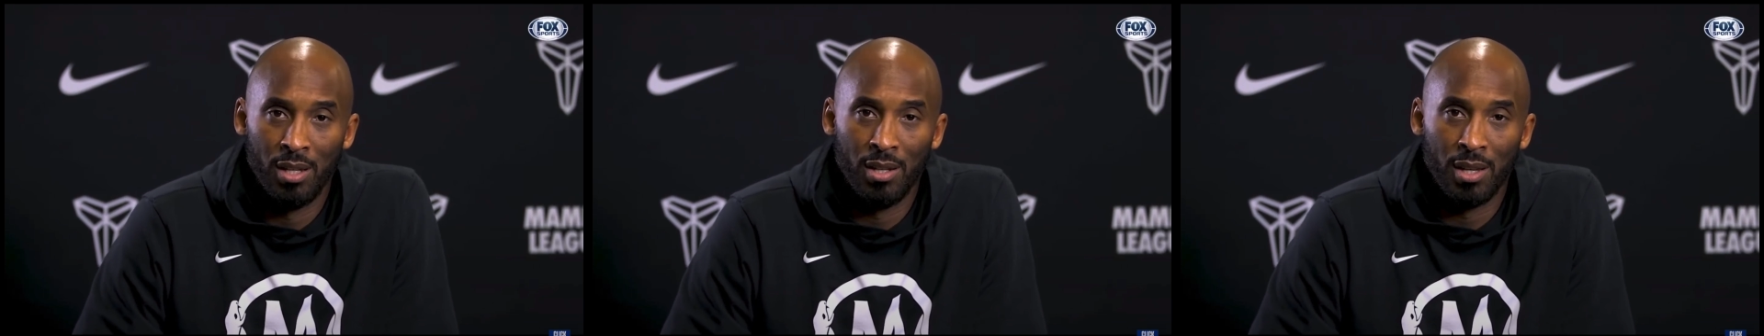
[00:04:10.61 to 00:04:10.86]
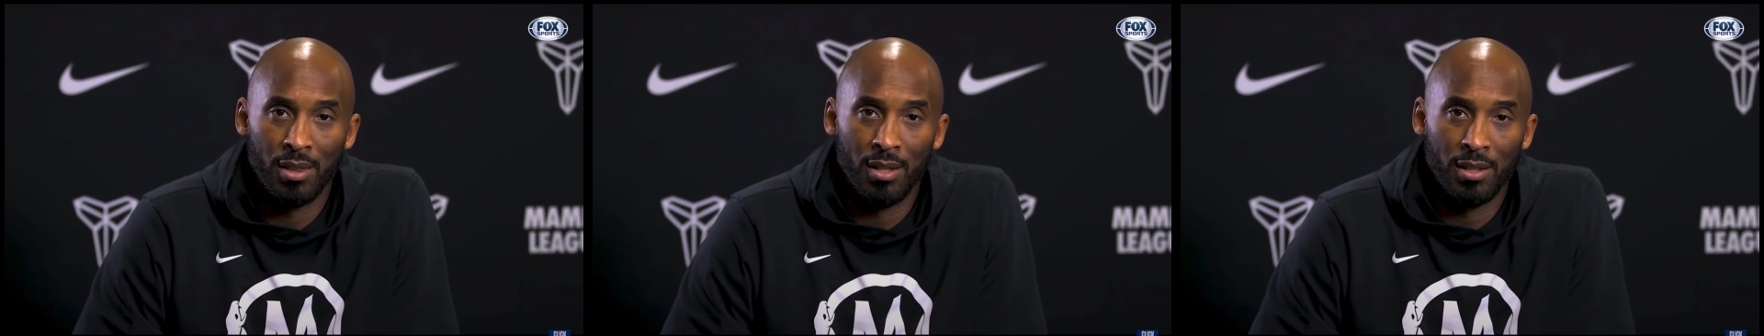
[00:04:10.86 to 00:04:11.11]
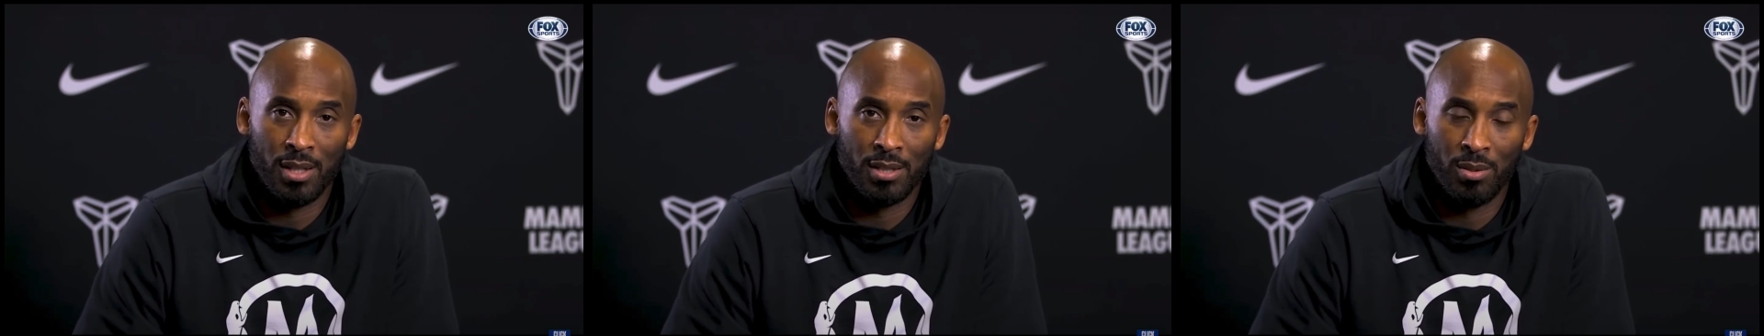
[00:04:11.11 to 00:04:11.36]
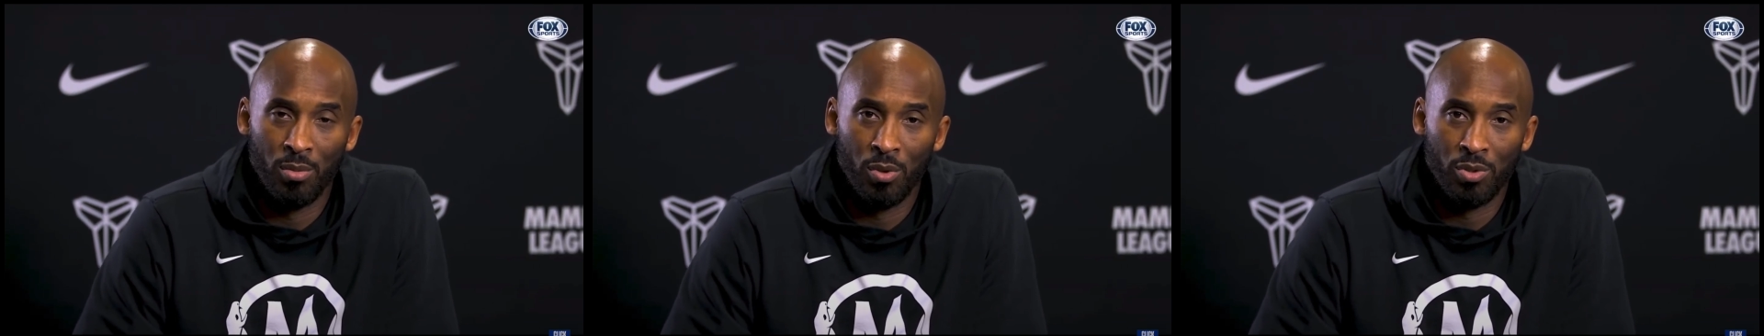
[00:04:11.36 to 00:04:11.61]
And I think that's
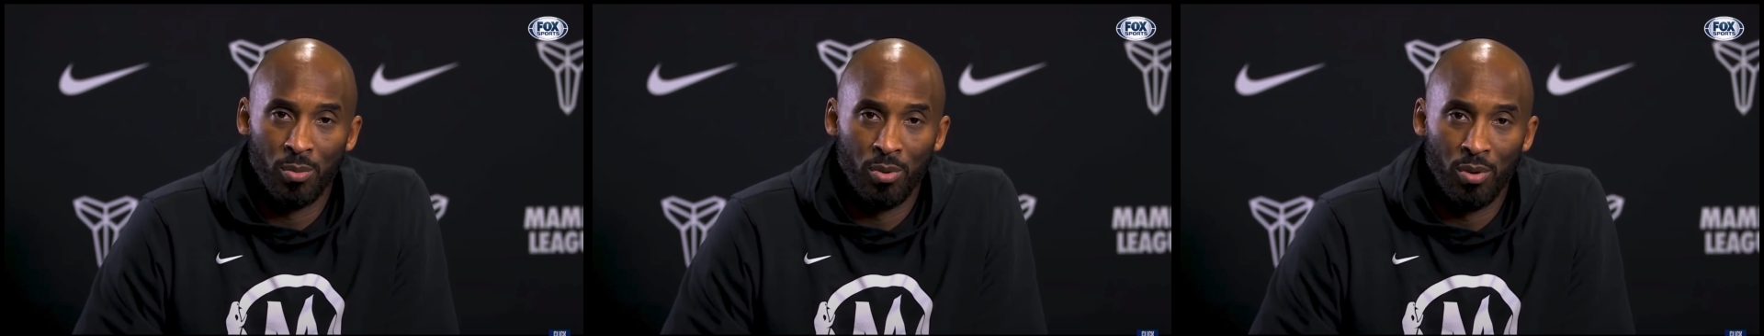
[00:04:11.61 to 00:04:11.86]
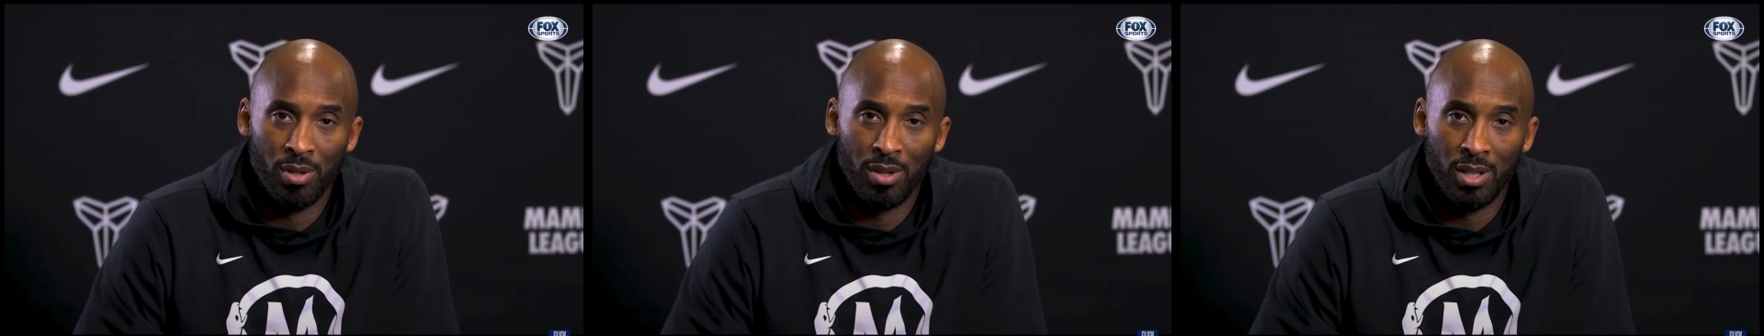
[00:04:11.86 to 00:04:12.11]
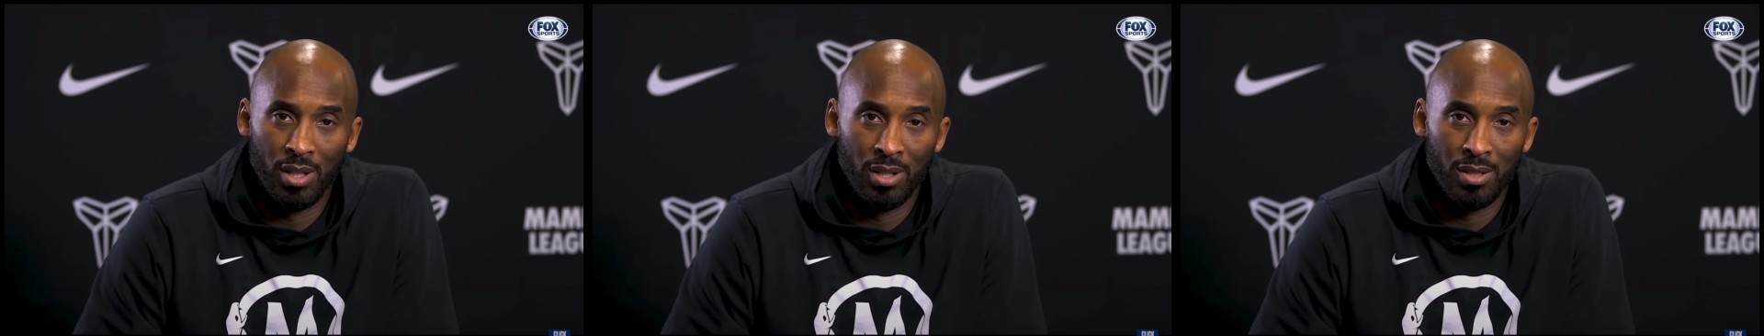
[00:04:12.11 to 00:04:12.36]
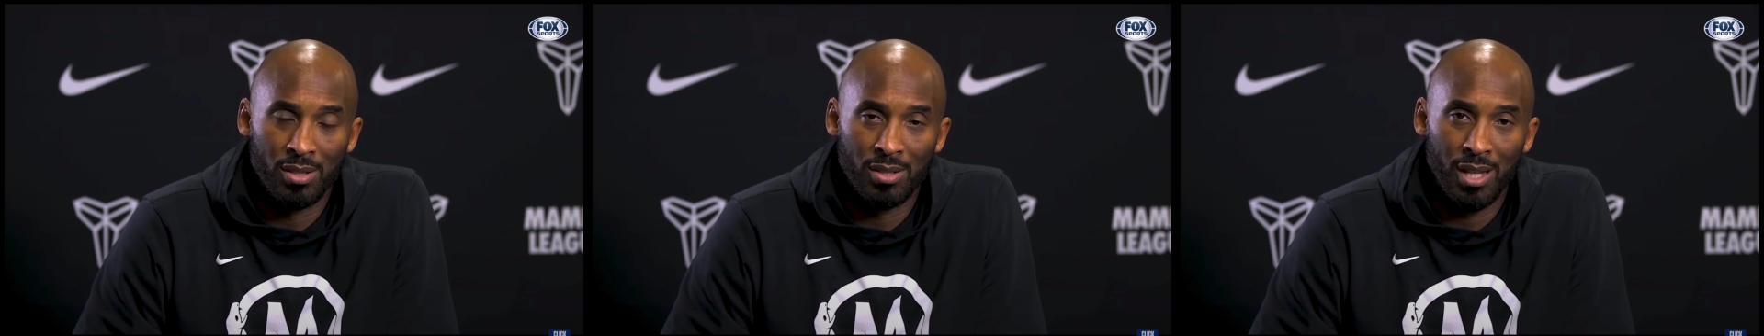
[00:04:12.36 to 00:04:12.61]
the most important thing to
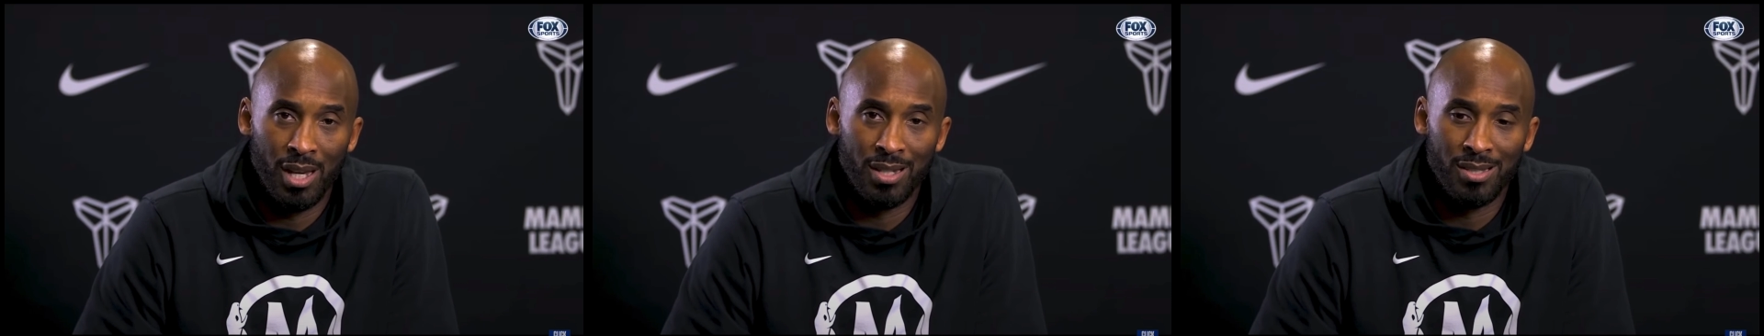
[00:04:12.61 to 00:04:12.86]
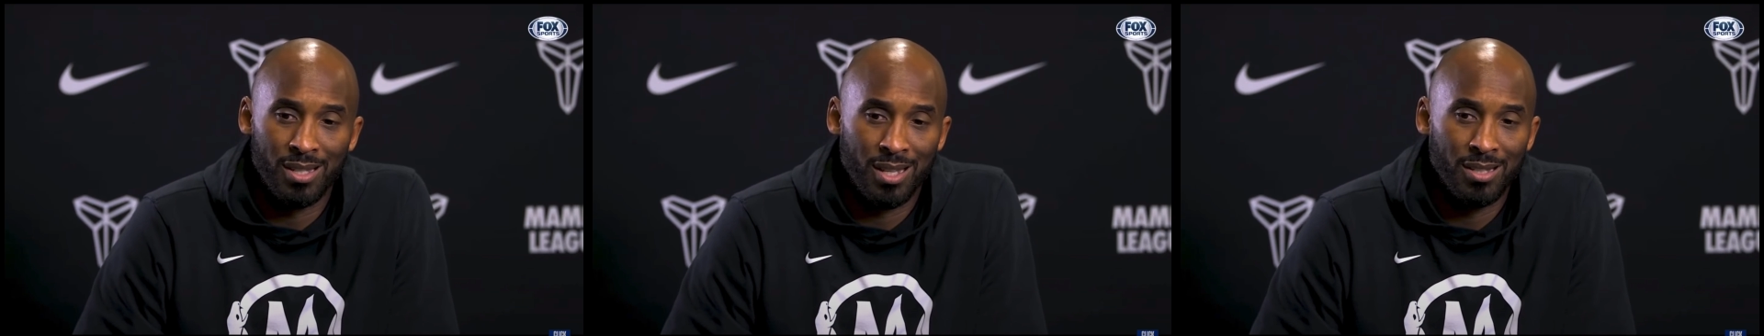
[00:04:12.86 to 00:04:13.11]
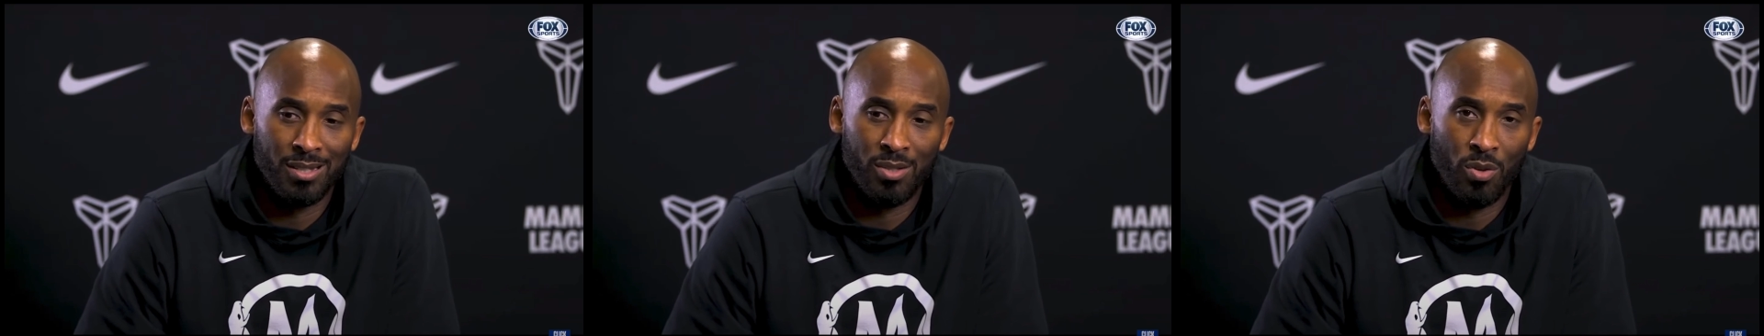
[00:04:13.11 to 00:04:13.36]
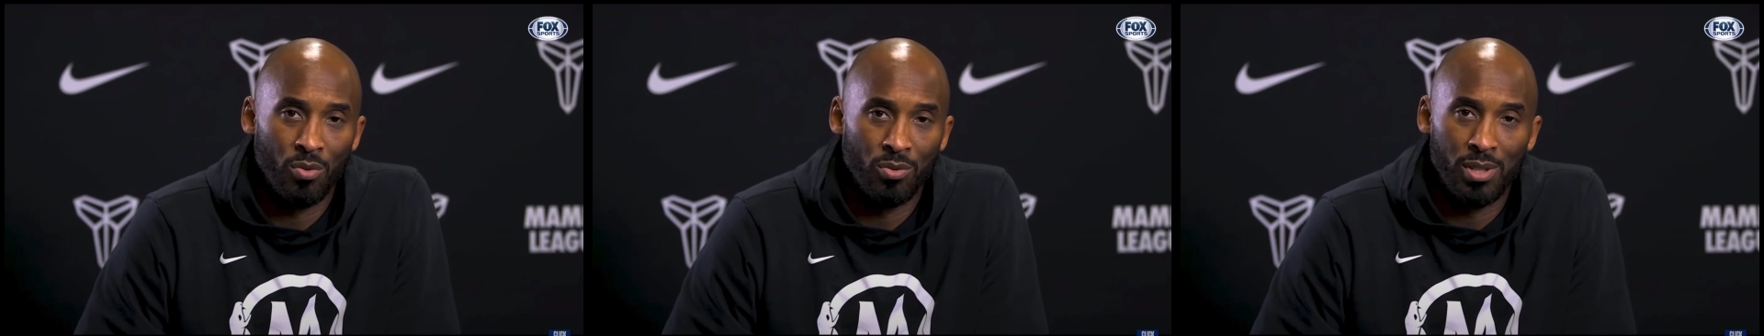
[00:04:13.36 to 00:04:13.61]
understand is that there's
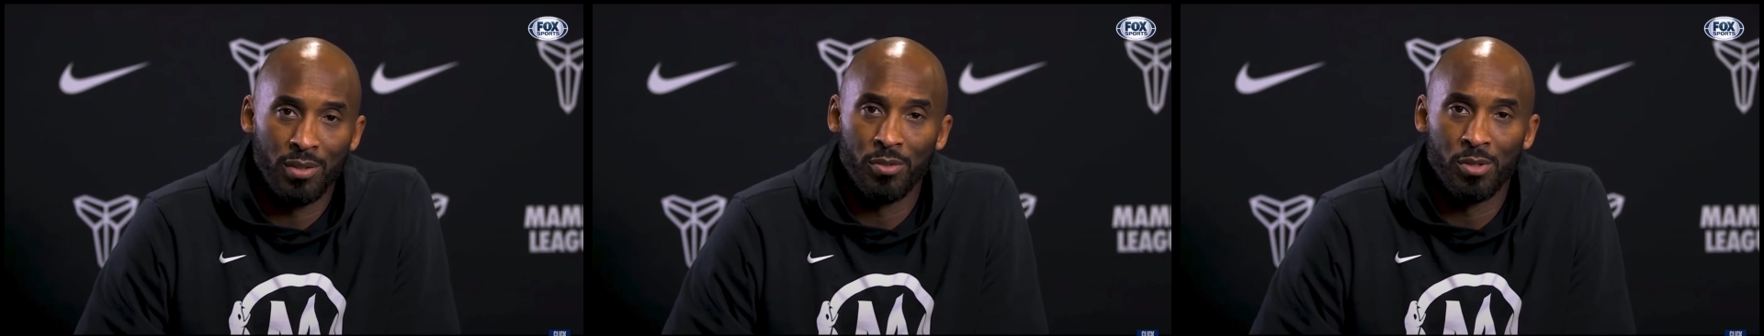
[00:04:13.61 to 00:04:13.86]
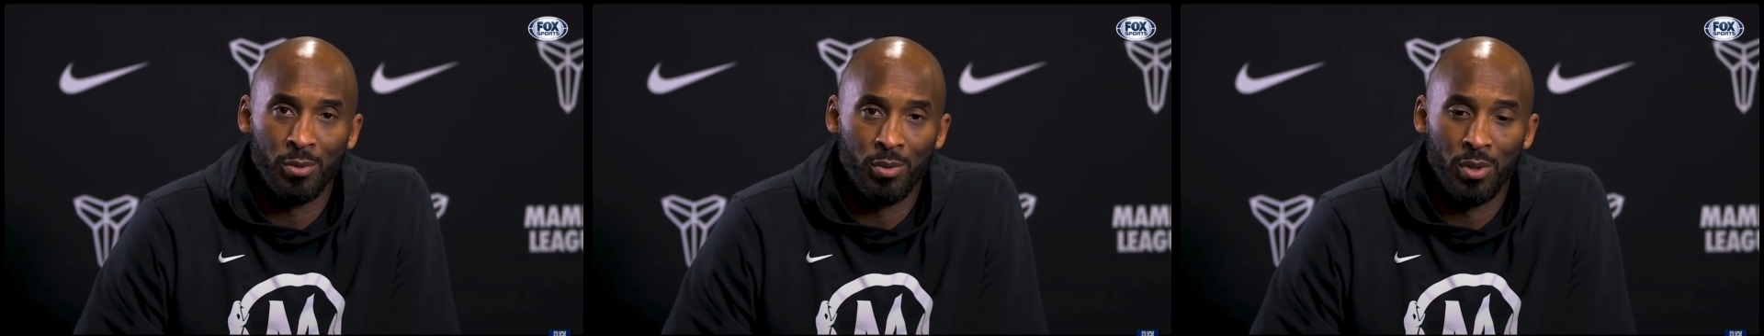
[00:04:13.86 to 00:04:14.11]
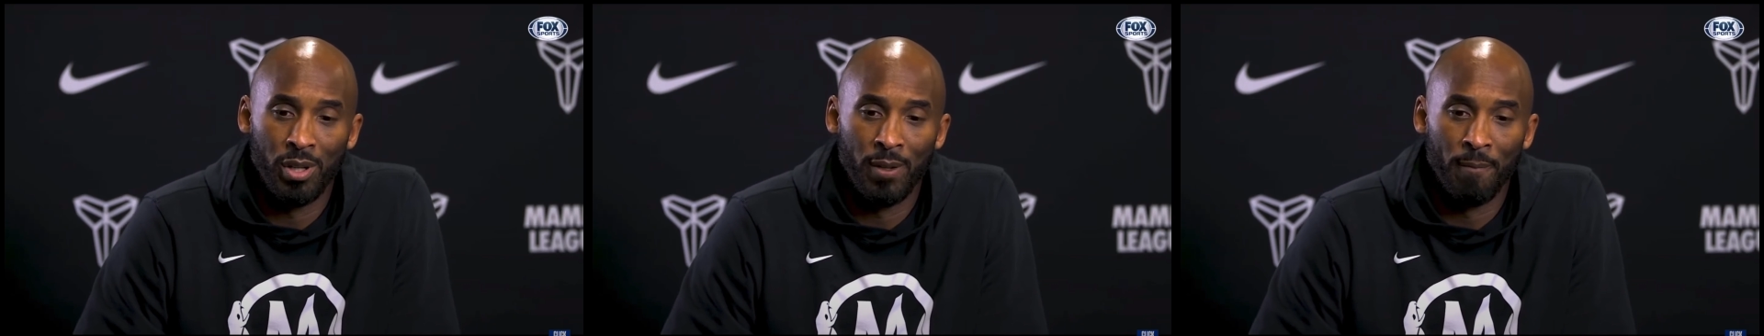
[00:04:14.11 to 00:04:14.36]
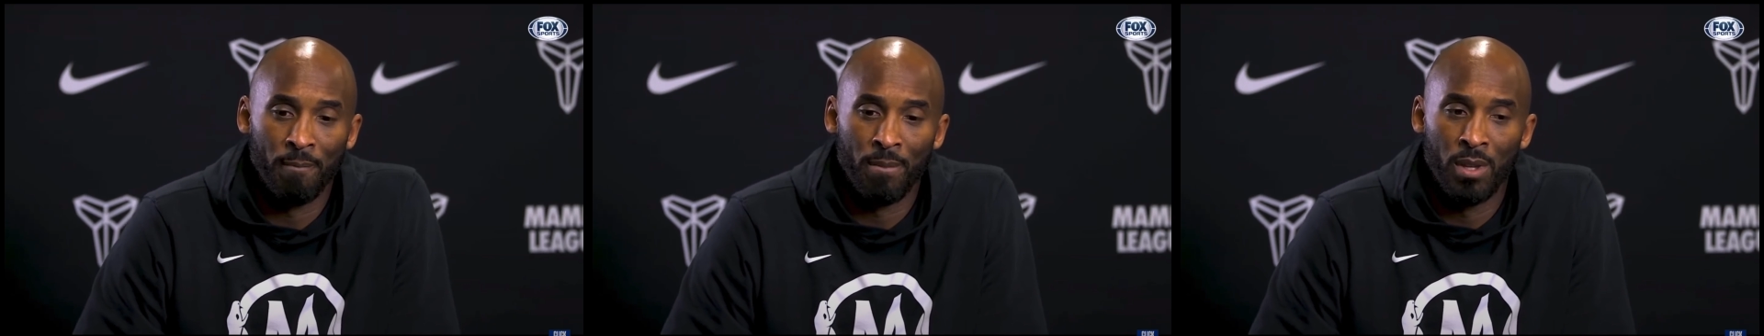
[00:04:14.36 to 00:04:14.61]
no difference
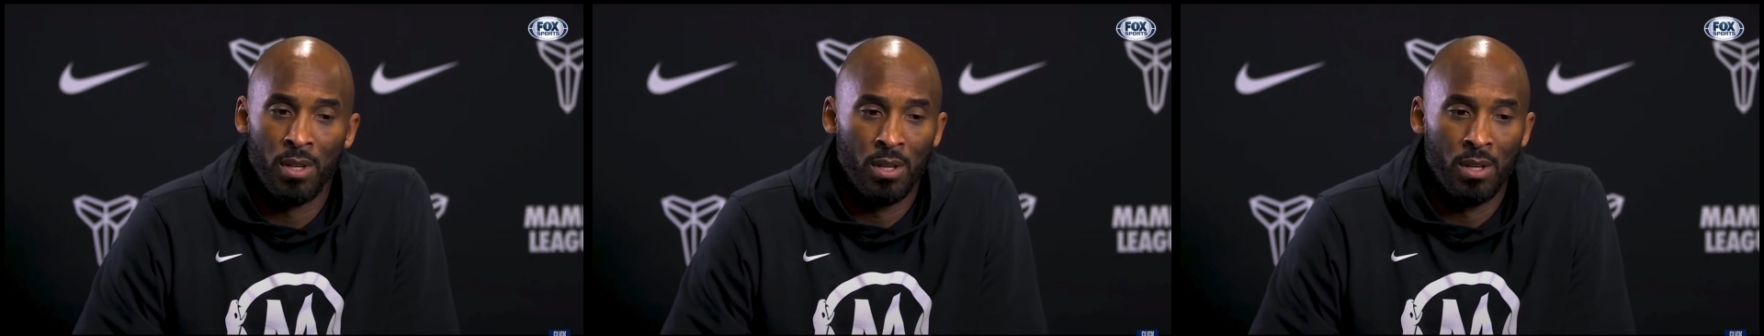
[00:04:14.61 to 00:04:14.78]
between